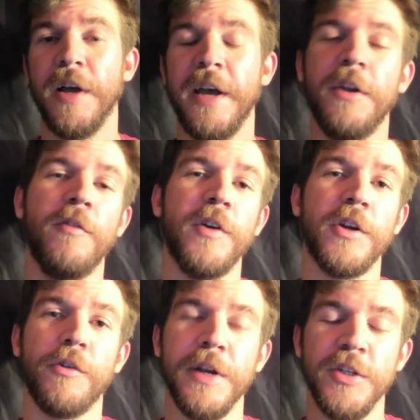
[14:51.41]
head over to
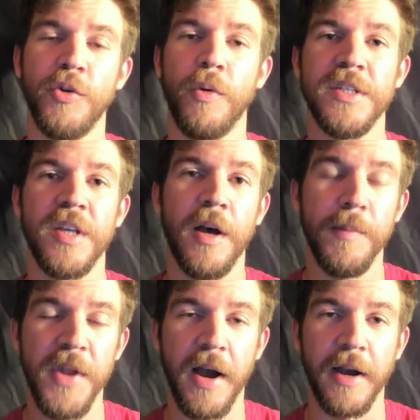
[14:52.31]

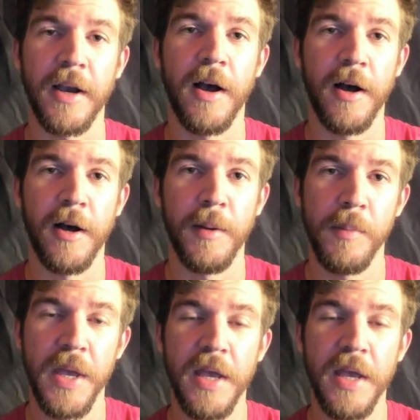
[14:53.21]
greenchoicehub.com.